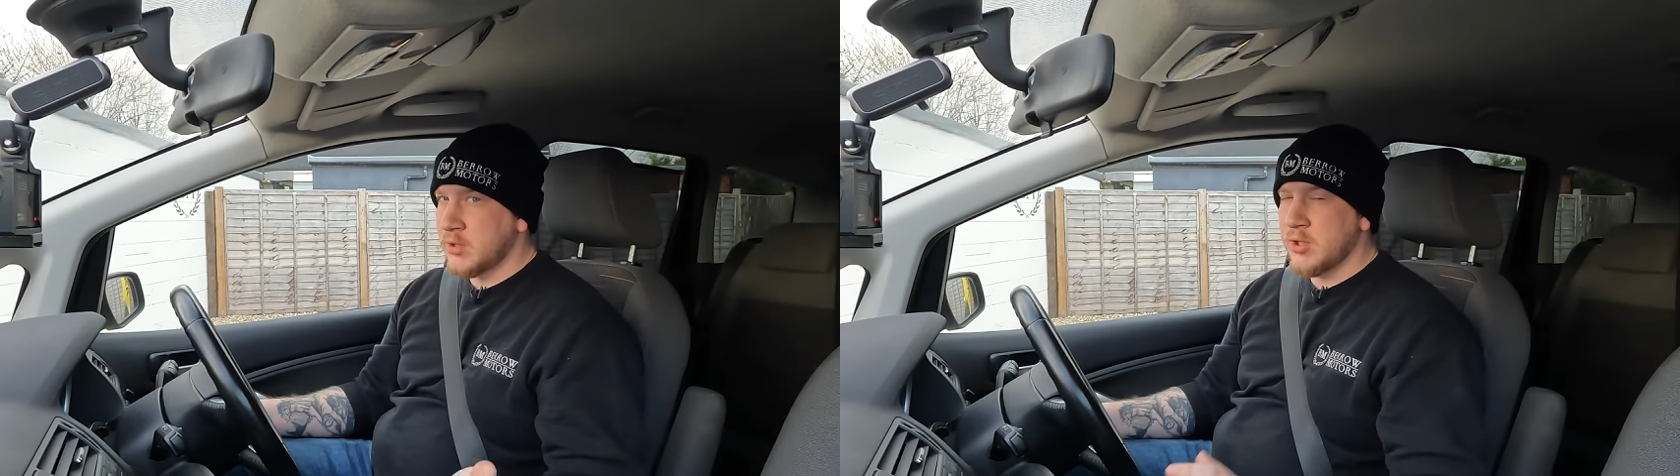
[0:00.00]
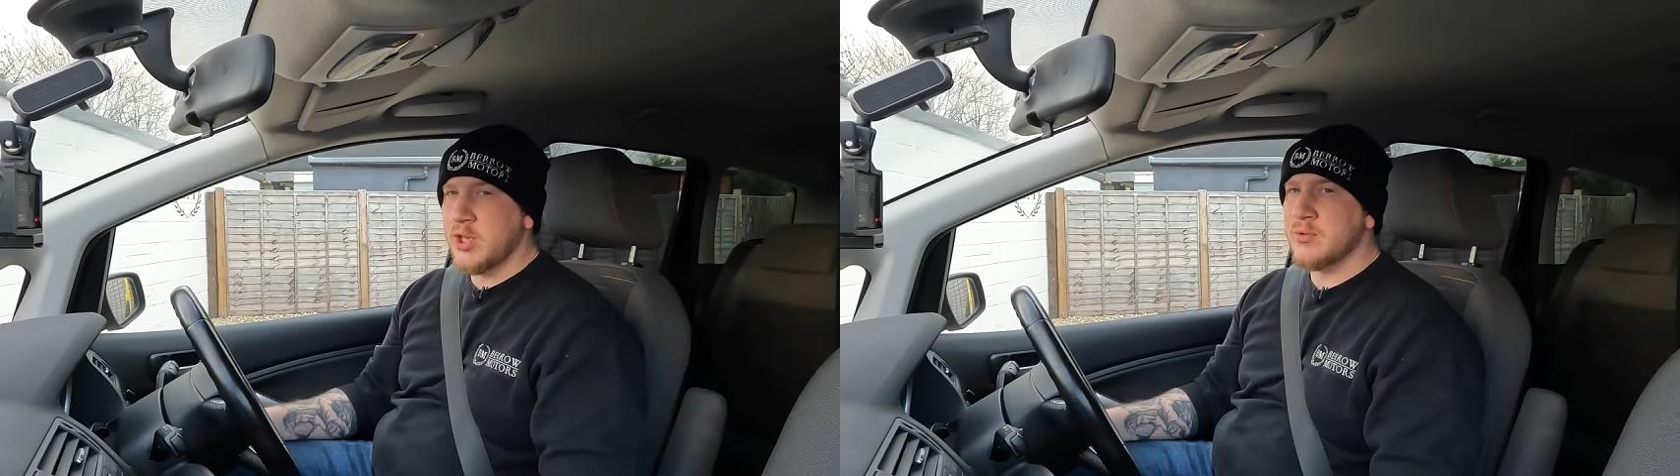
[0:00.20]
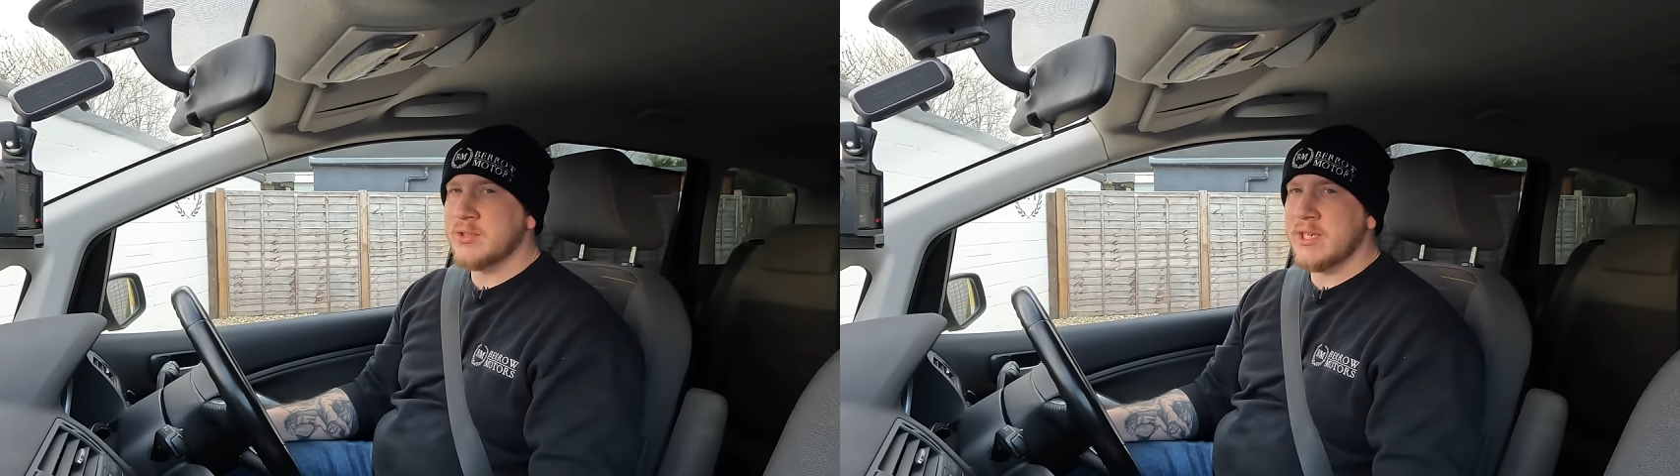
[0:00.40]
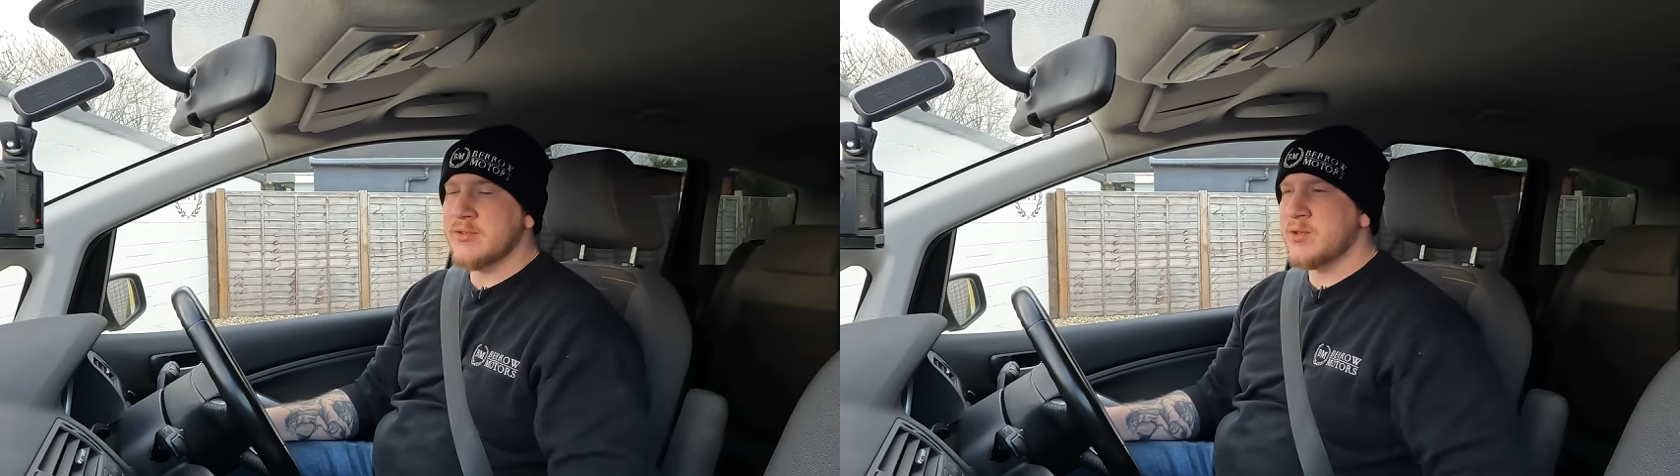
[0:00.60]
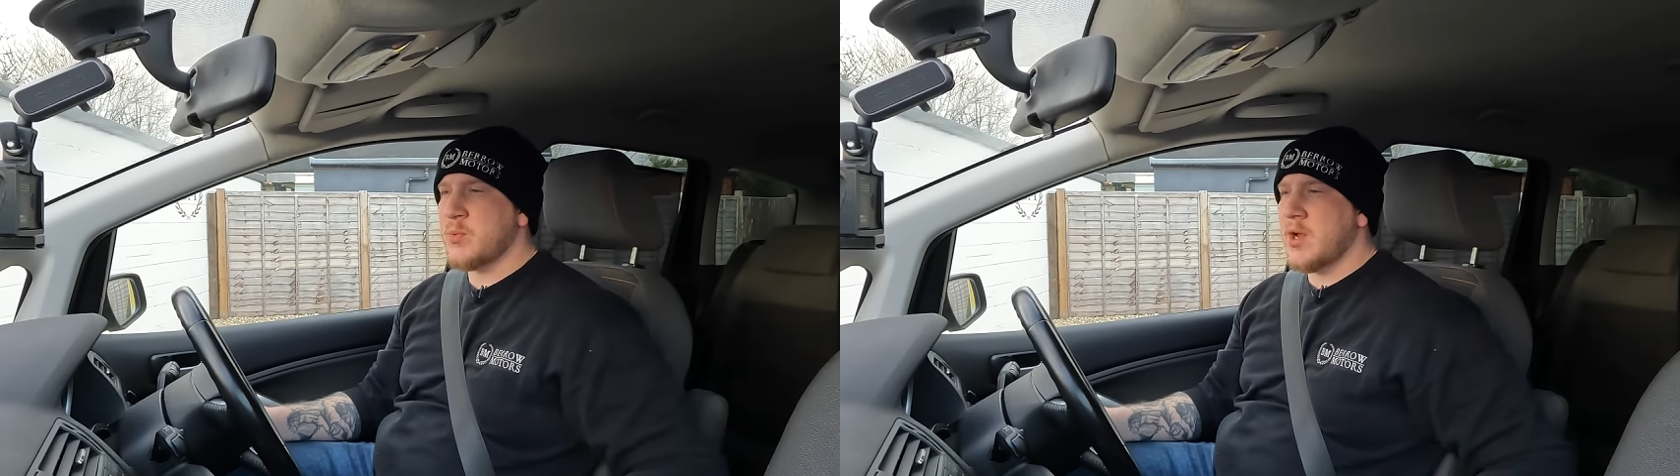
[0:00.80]
The
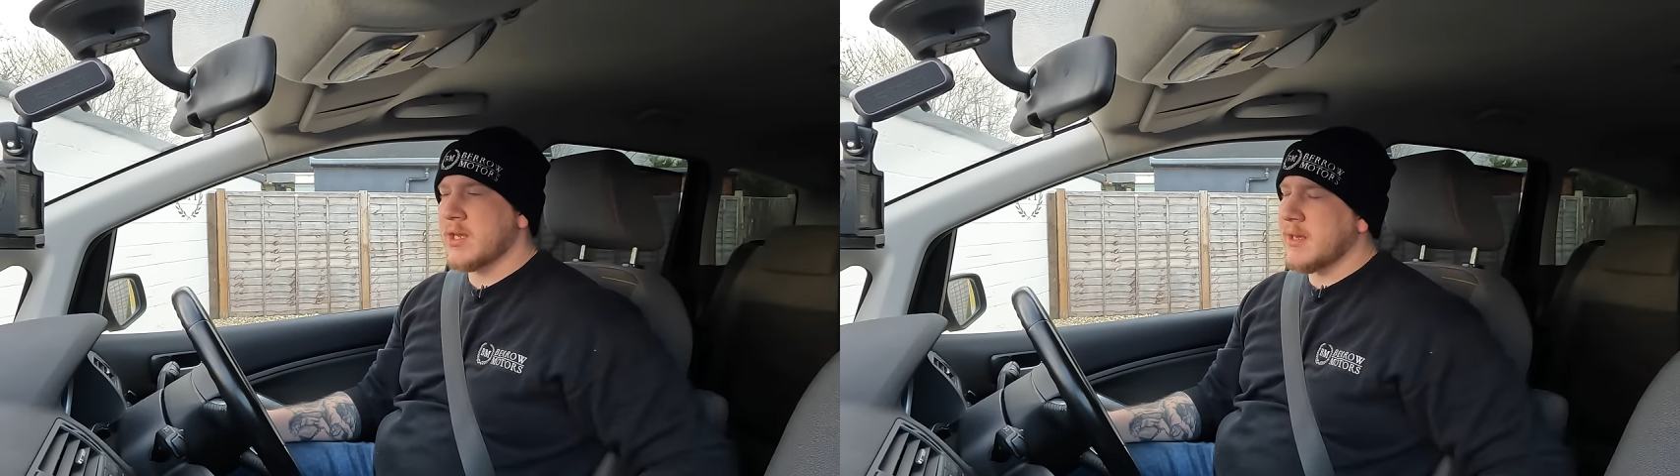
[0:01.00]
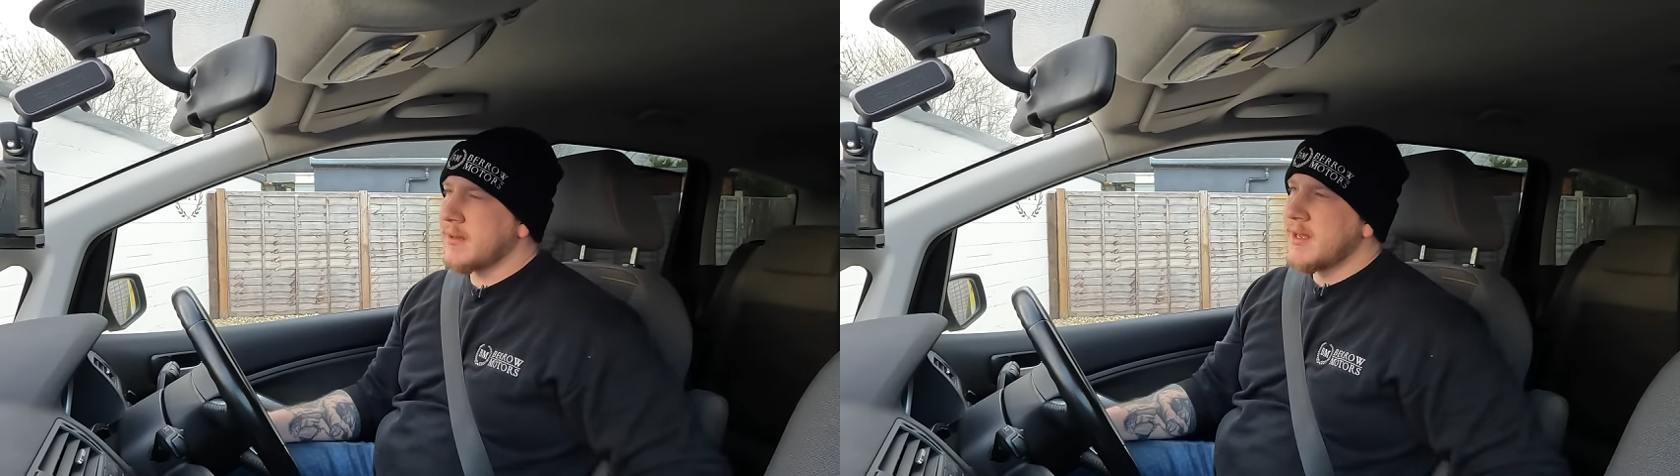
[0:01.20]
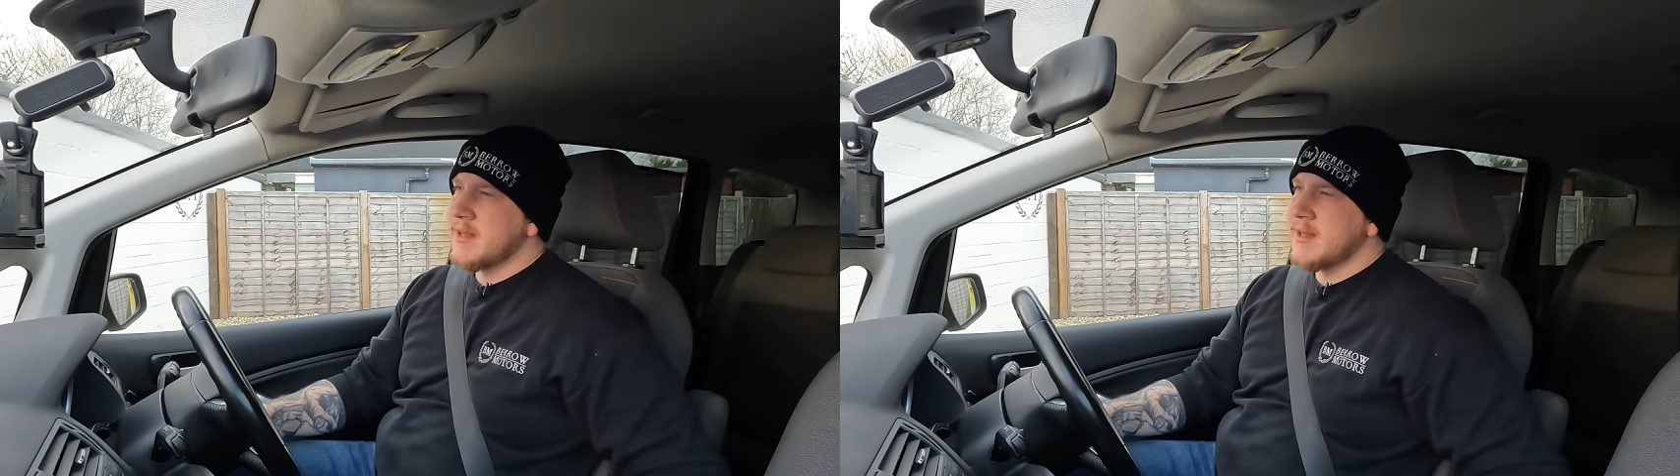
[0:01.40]
alternator is working.